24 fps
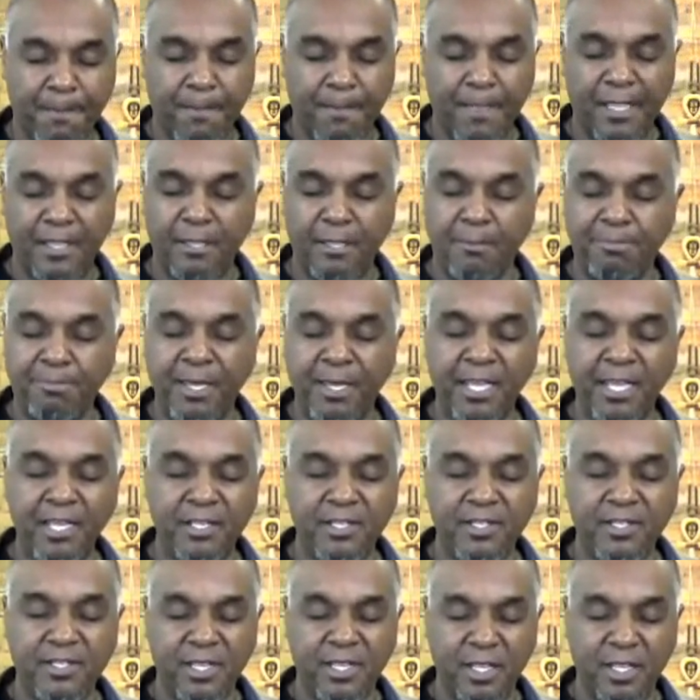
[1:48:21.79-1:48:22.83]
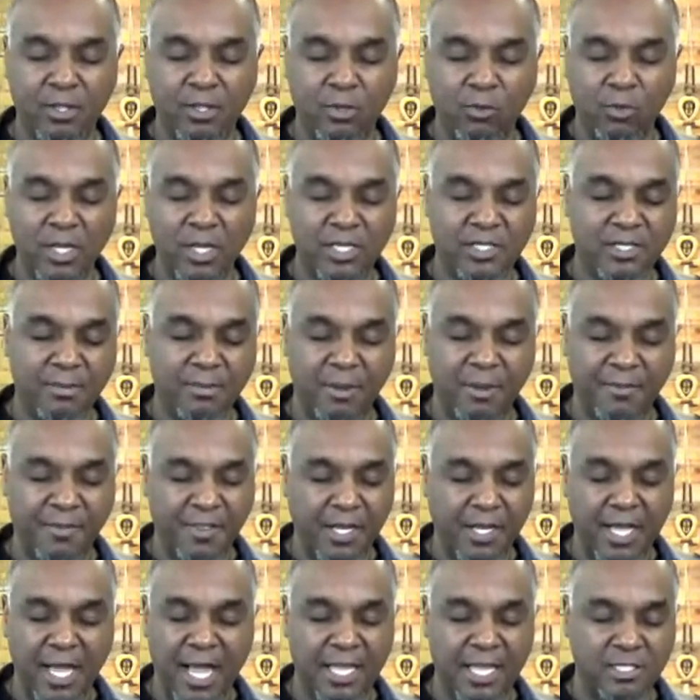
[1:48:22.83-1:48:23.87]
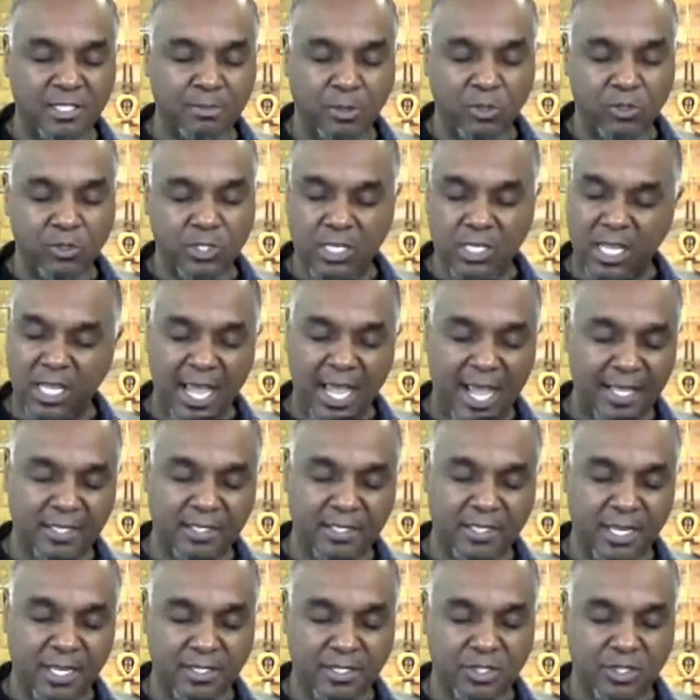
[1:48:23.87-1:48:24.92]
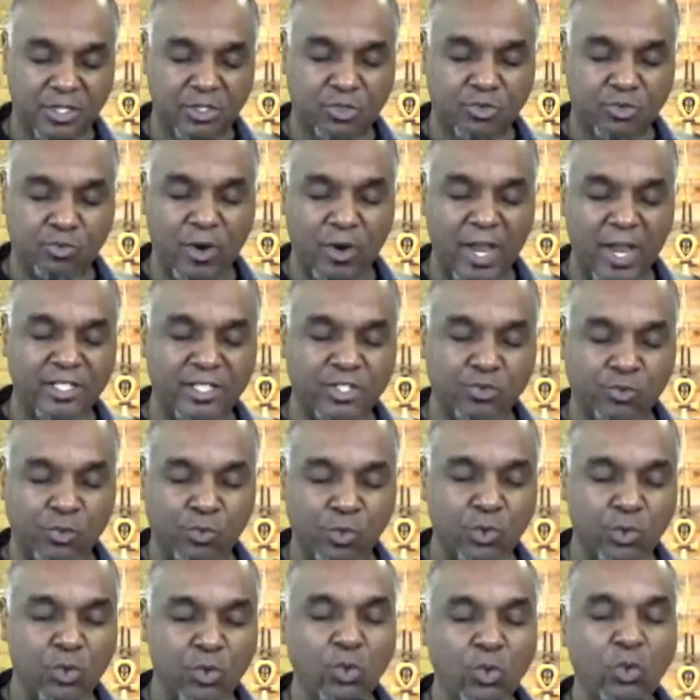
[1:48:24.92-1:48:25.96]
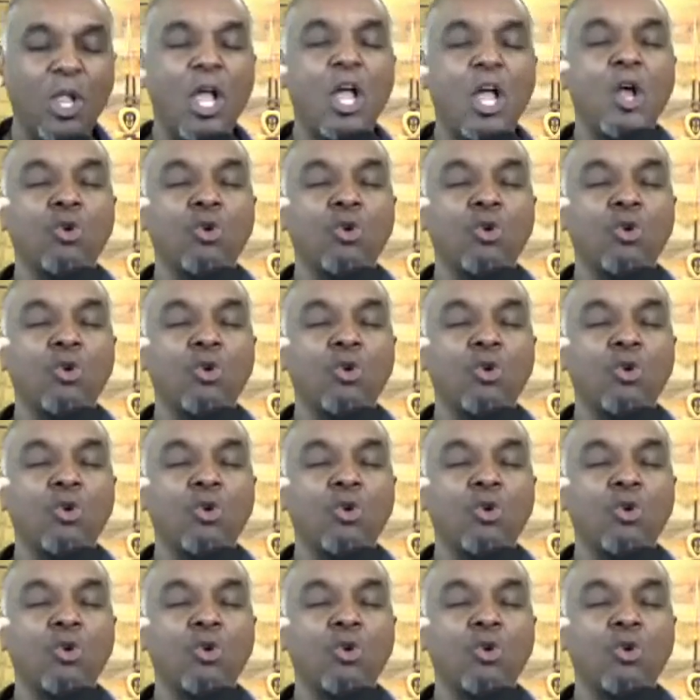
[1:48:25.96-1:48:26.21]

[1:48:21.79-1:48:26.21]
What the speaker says: that the peace and the wisdom of the cosmos and the ancestors rest, rule,